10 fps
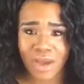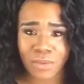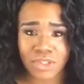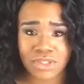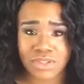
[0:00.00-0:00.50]

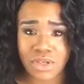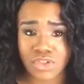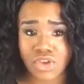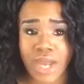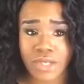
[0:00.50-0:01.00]
was
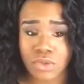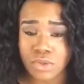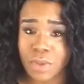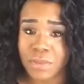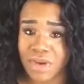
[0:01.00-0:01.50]
trying to
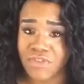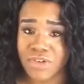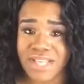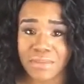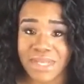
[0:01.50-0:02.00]
lose weight when I
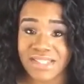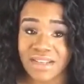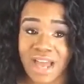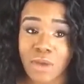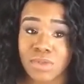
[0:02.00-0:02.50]
first had my
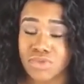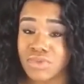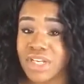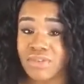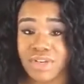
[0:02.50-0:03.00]
son, I was
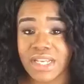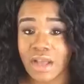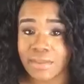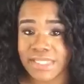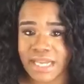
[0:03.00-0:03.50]
really, really
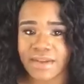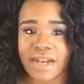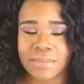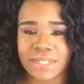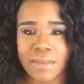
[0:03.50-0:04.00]
coming down,
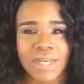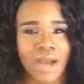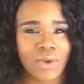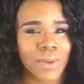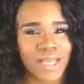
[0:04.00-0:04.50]
and I was coming
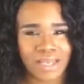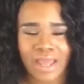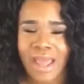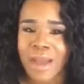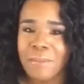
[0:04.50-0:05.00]
down quickly.
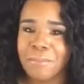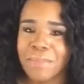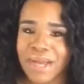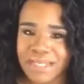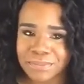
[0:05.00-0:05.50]

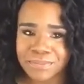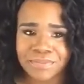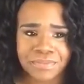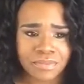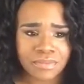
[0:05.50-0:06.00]
But
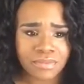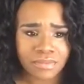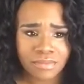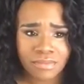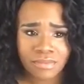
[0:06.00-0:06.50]

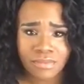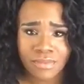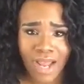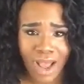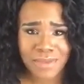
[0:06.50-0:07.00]

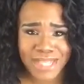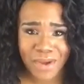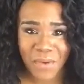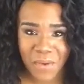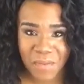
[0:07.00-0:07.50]
I was
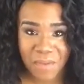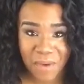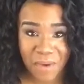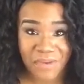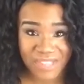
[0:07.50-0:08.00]
at home
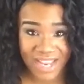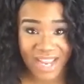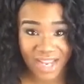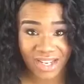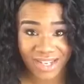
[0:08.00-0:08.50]
all
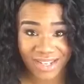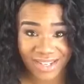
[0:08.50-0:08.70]
day,